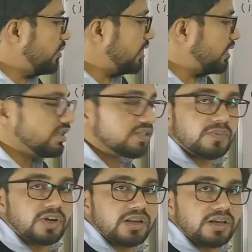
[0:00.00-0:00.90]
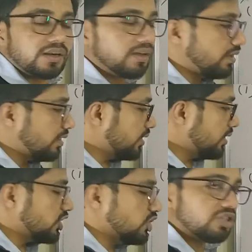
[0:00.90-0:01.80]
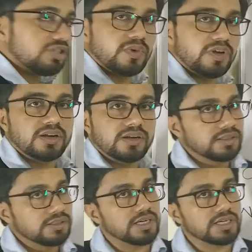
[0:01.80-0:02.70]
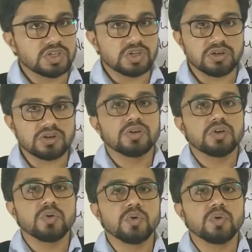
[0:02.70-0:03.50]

the numerator is smaller, the ratio is smaller. That's all.